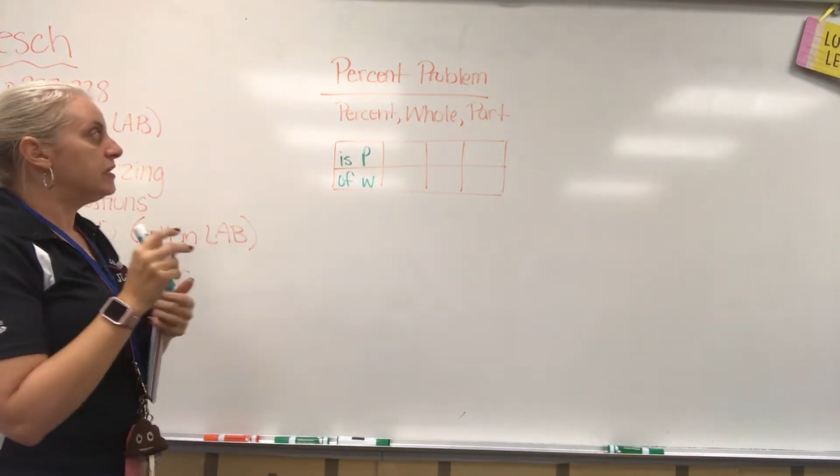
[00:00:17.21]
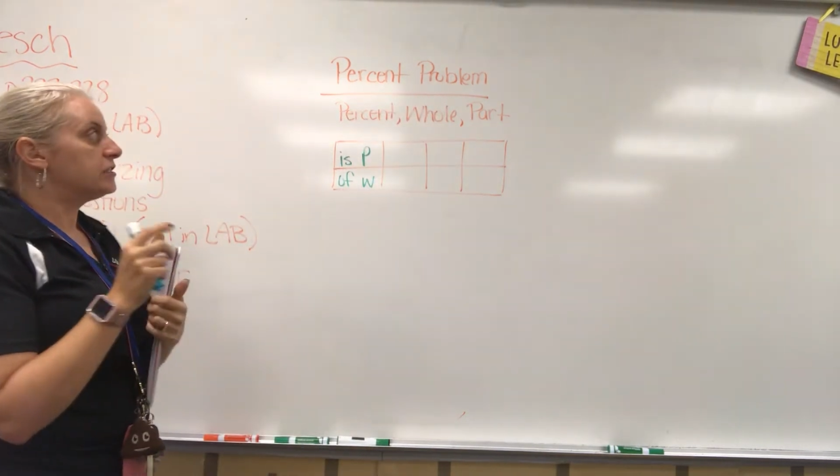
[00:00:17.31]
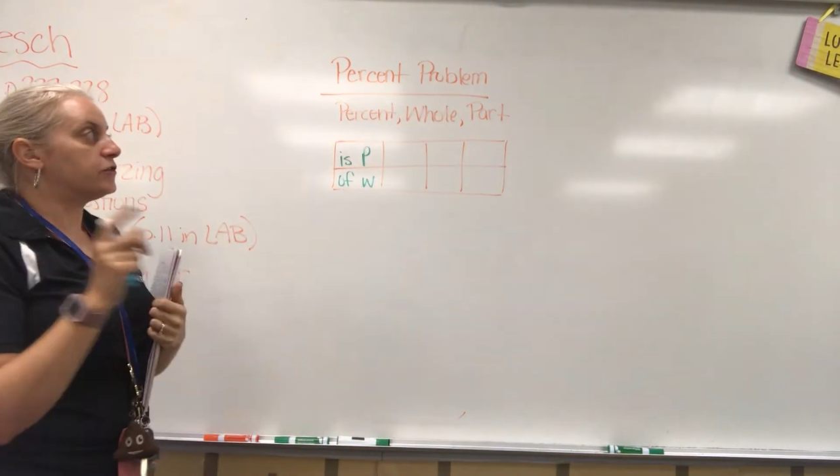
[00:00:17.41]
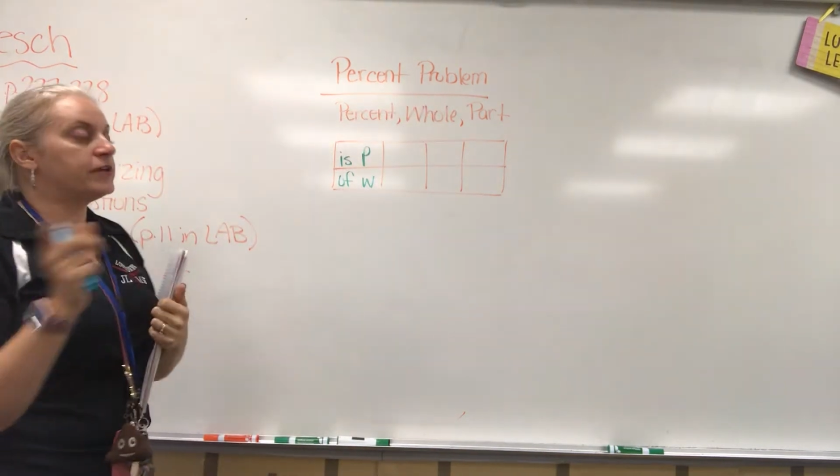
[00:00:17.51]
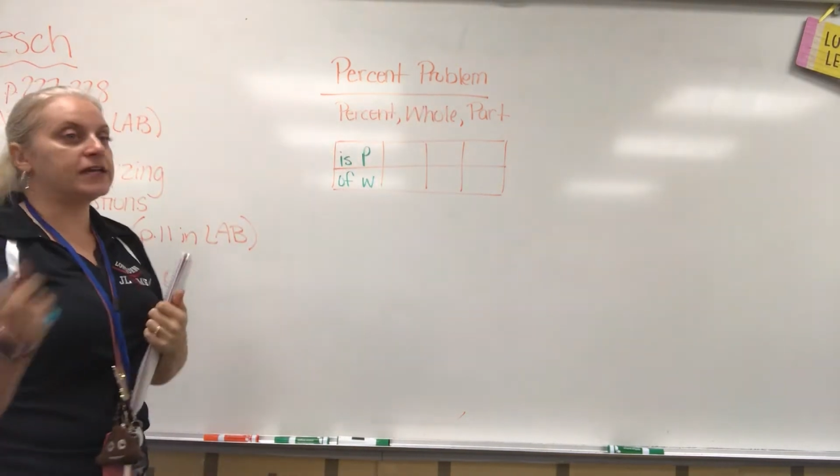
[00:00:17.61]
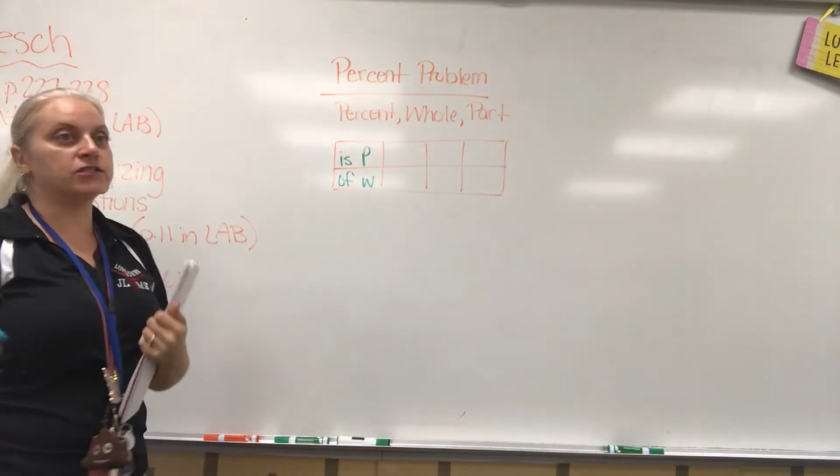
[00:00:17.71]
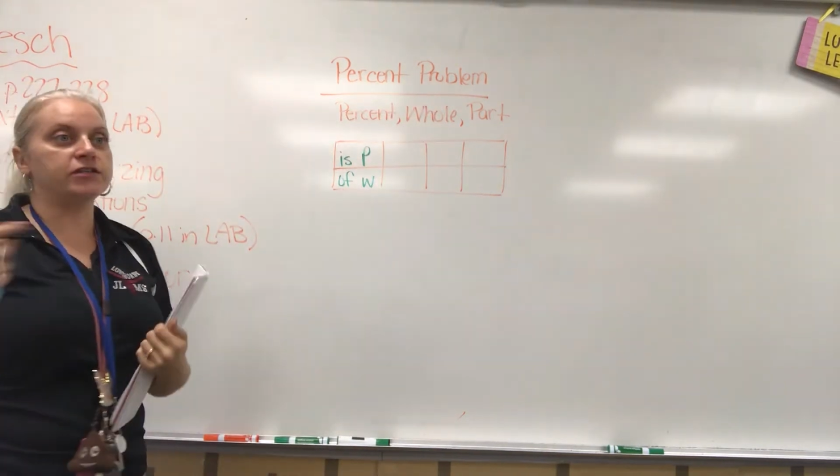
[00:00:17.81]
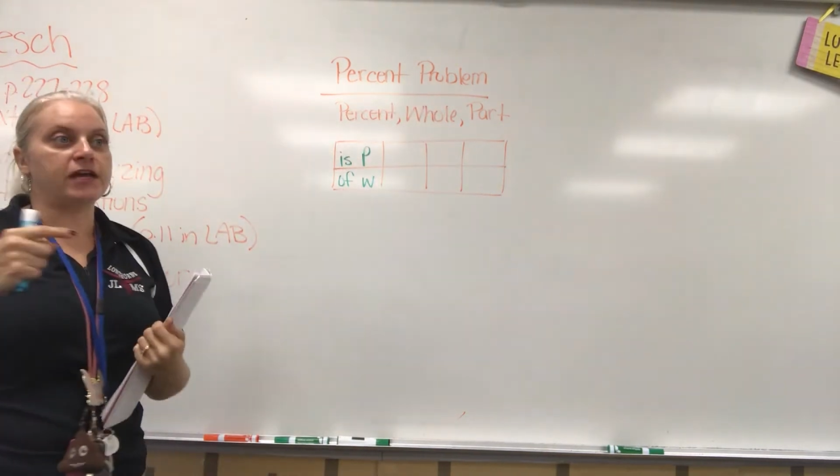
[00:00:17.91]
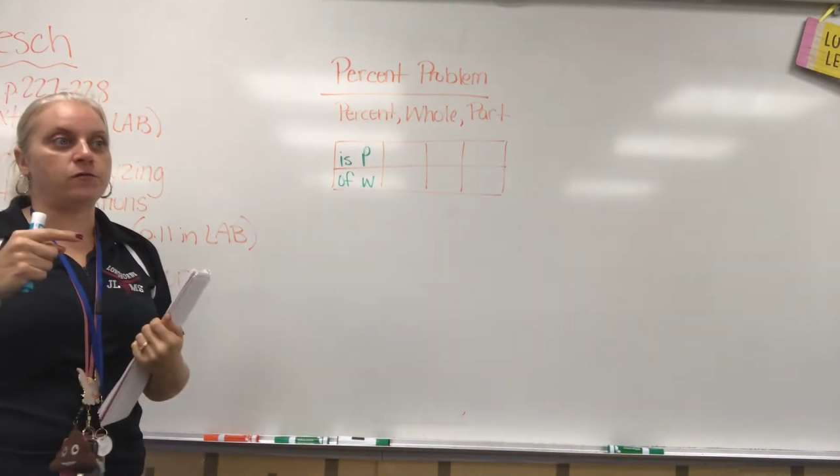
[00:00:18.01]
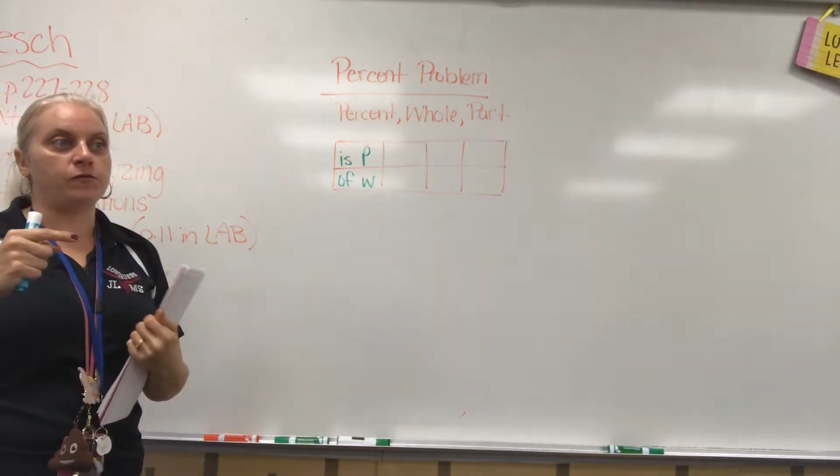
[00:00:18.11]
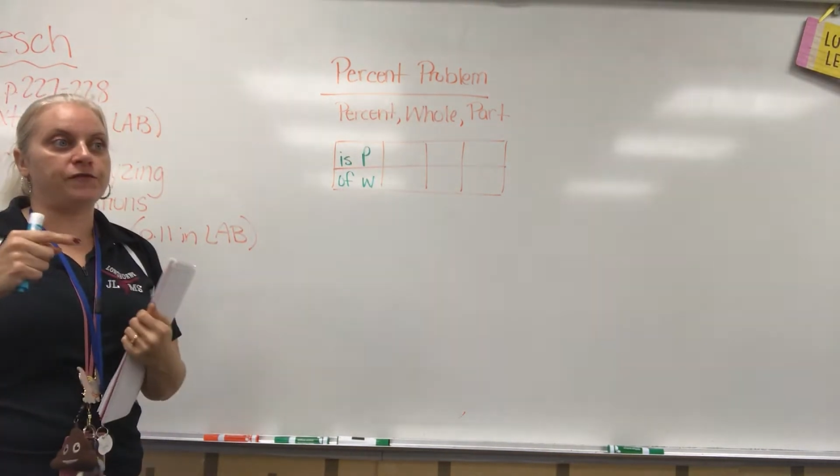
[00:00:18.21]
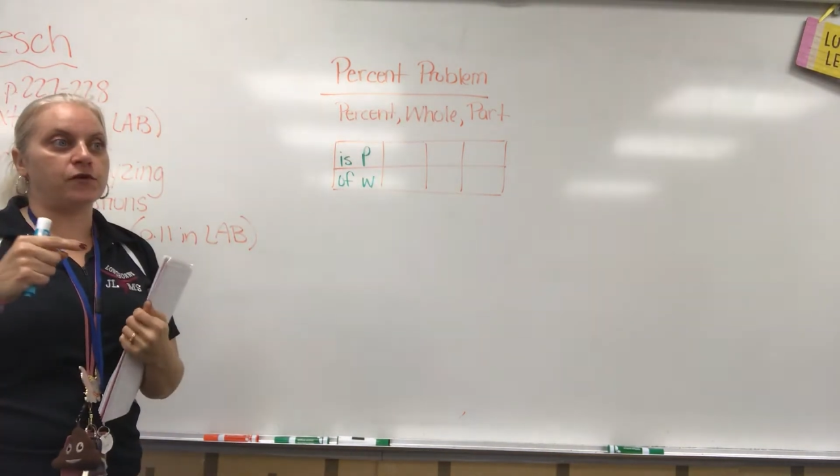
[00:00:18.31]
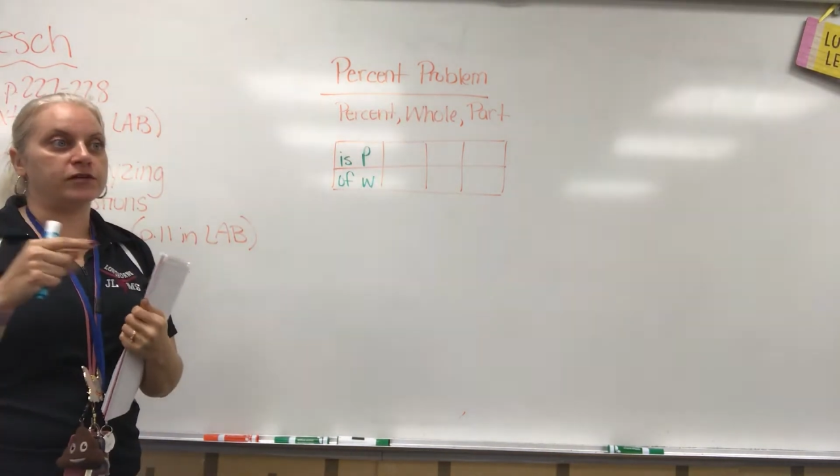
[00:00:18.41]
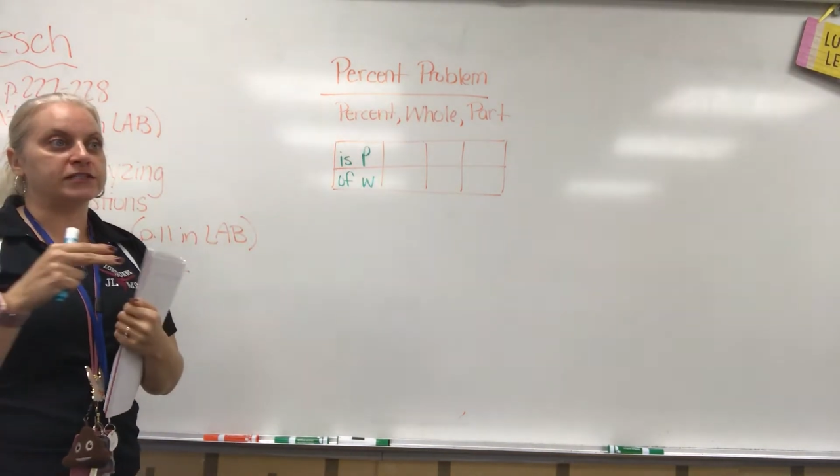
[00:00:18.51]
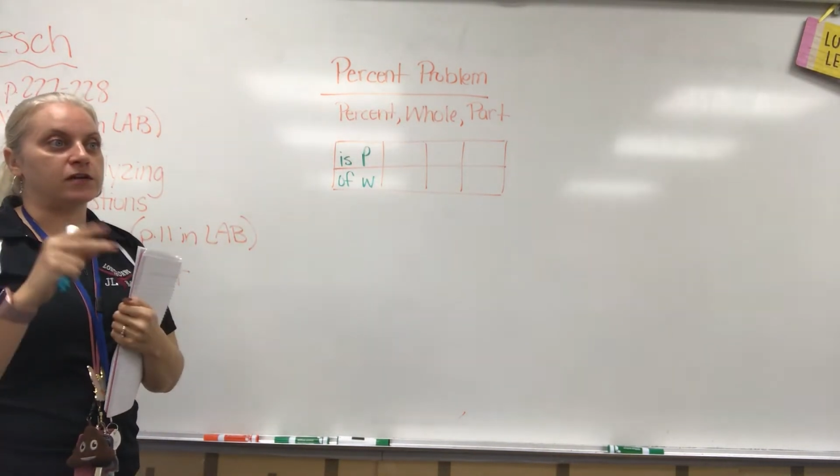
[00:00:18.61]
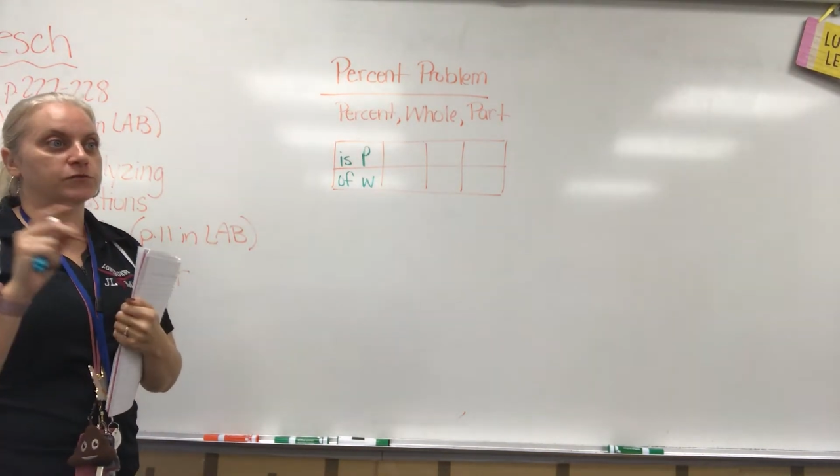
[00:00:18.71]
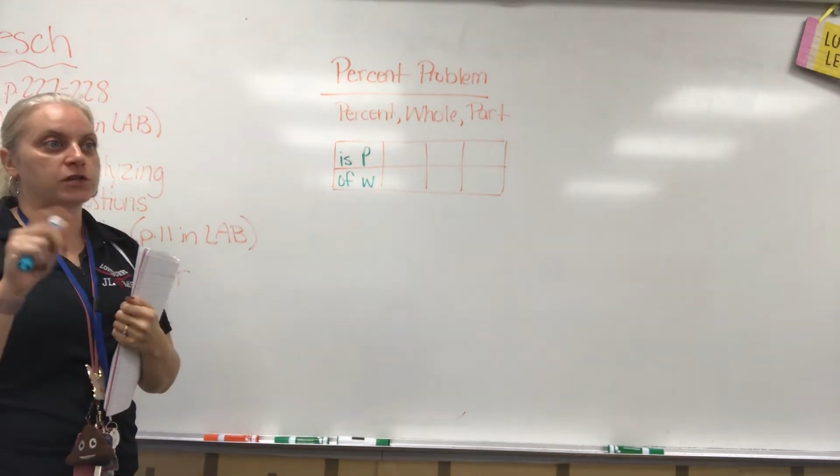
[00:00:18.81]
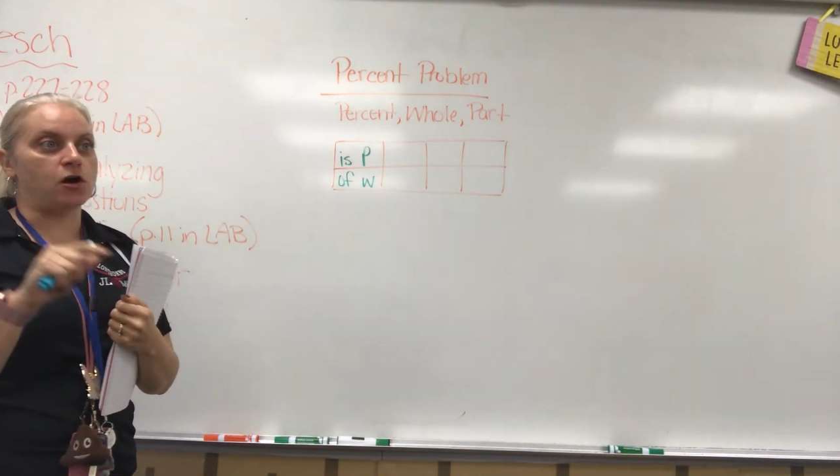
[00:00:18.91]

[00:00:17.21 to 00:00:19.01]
So yesterday what we focused on was